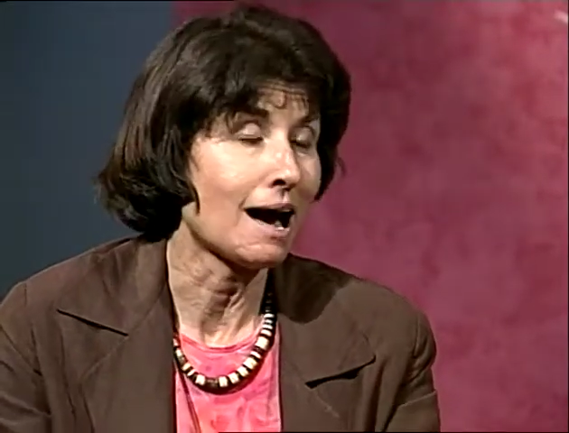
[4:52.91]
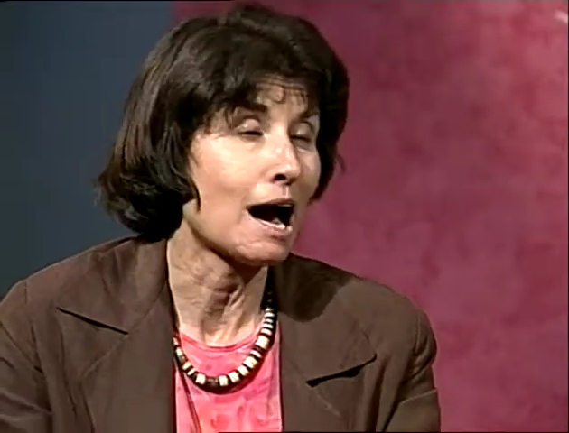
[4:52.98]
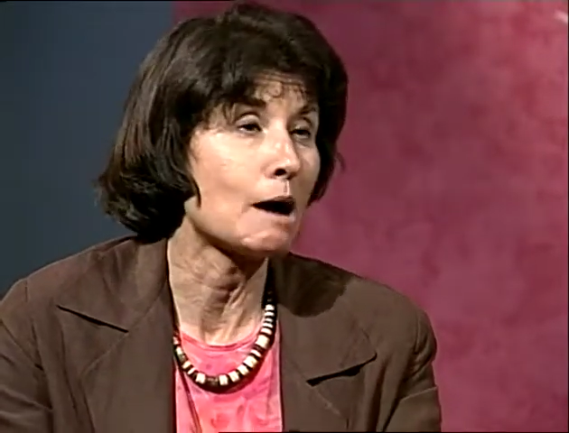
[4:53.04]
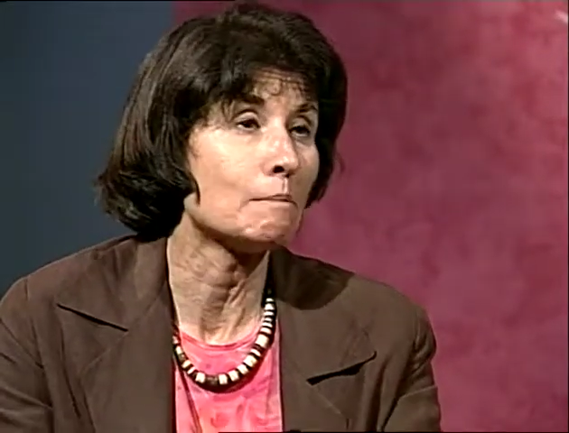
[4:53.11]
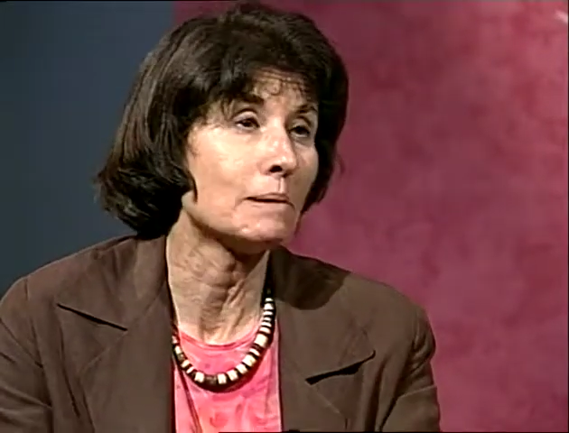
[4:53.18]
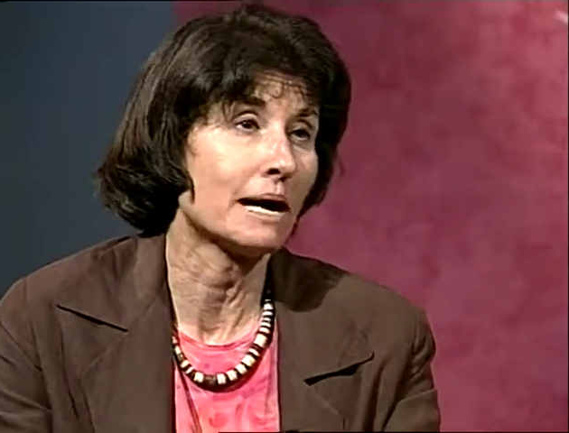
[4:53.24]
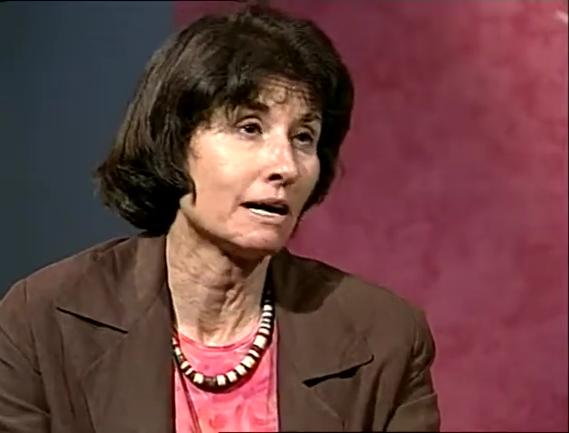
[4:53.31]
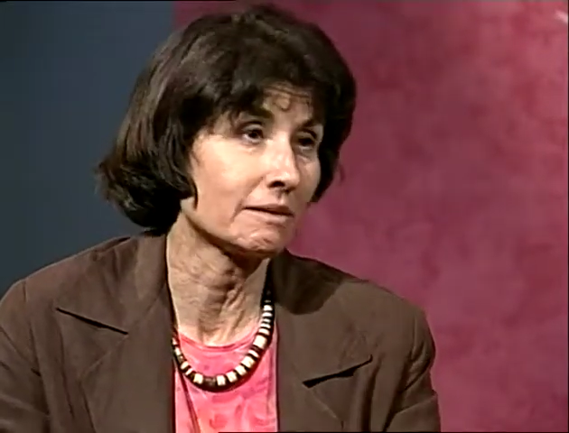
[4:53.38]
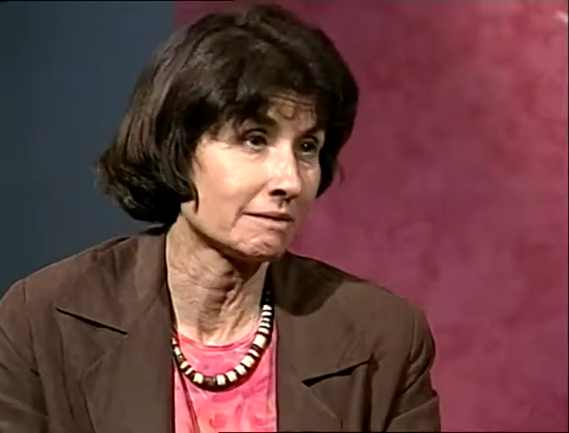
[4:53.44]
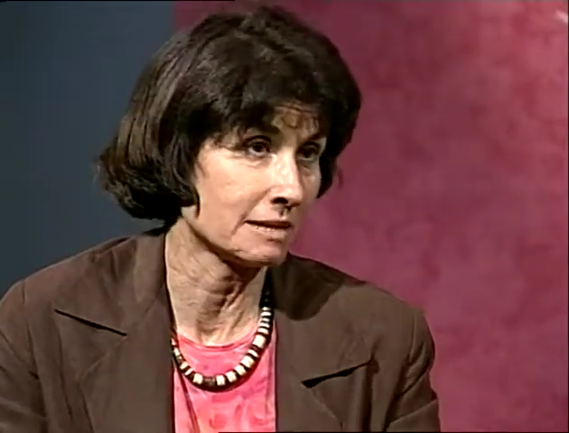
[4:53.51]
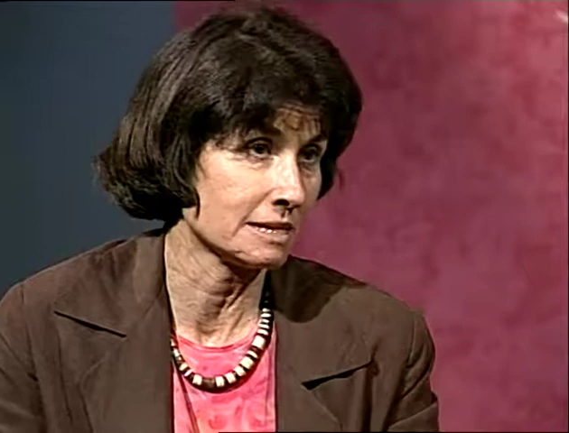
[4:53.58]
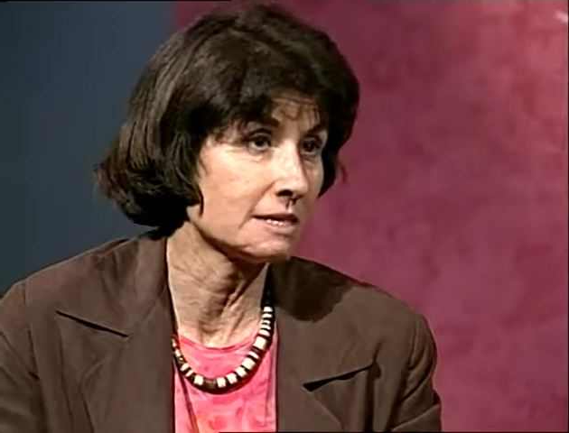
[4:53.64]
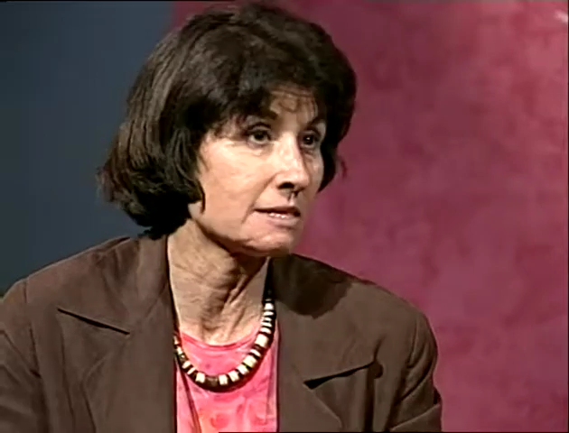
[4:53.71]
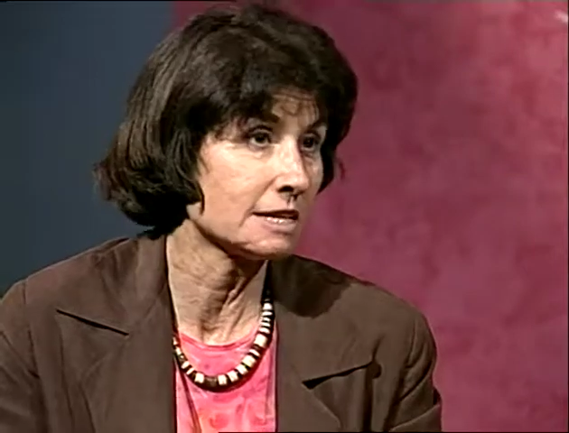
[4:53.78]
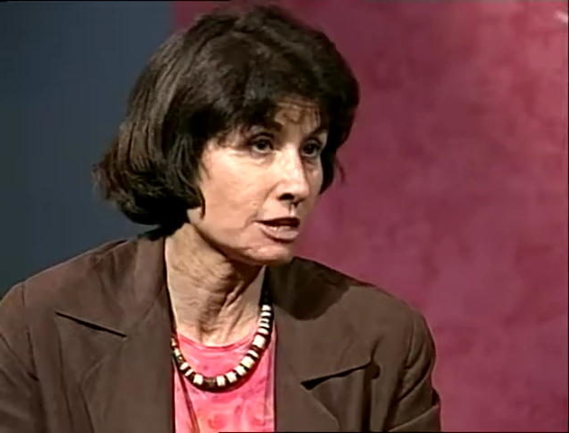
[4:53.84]
about
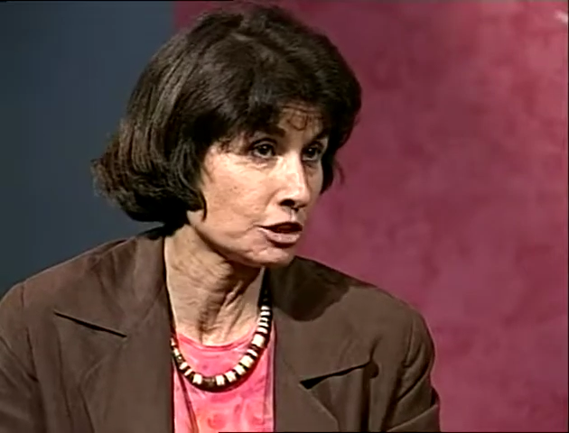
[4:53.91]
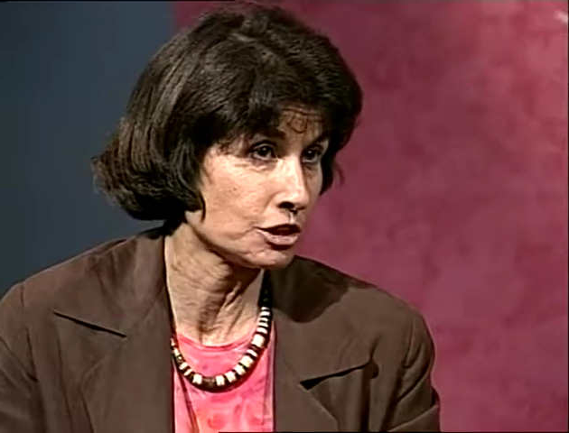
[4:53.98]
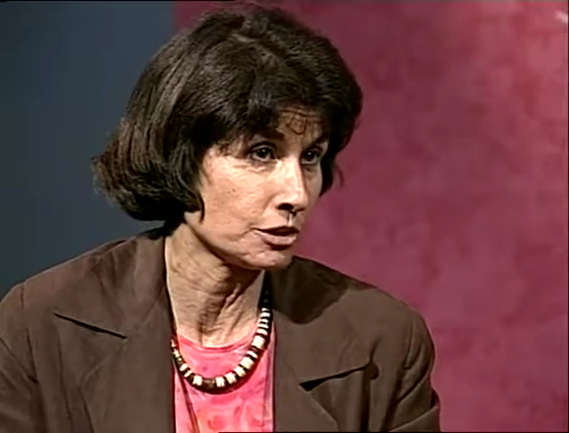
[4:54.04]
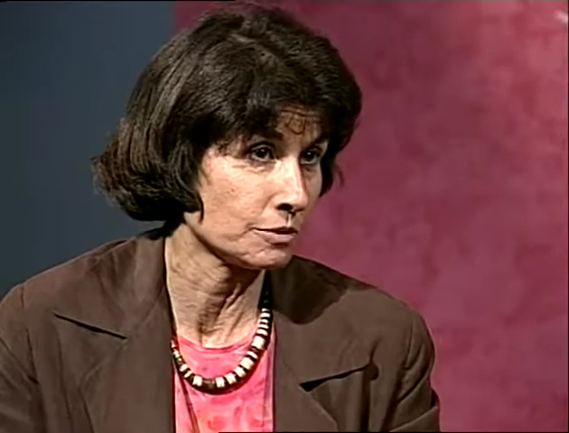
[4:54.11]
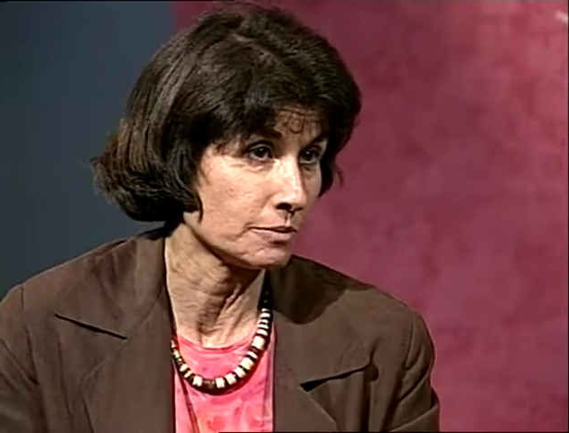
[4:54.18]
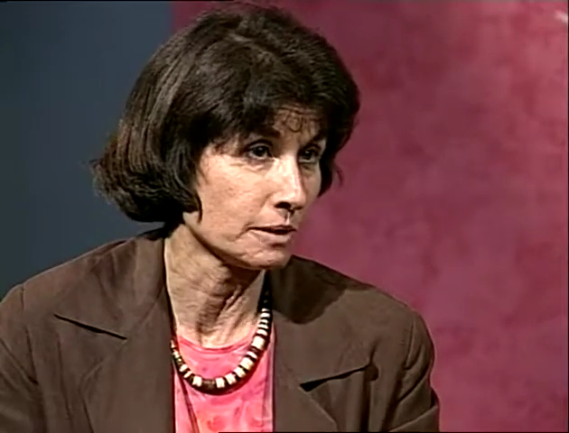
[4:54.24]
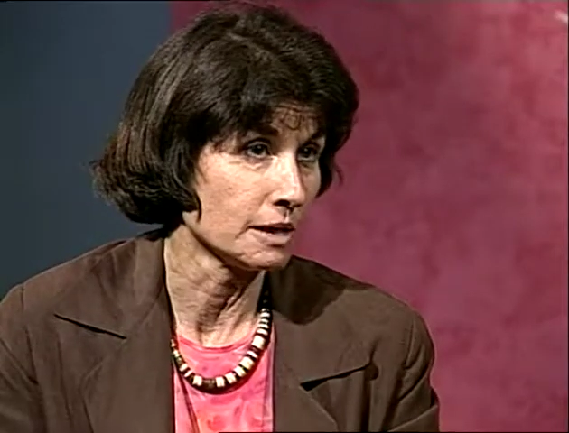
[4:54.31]
this issue.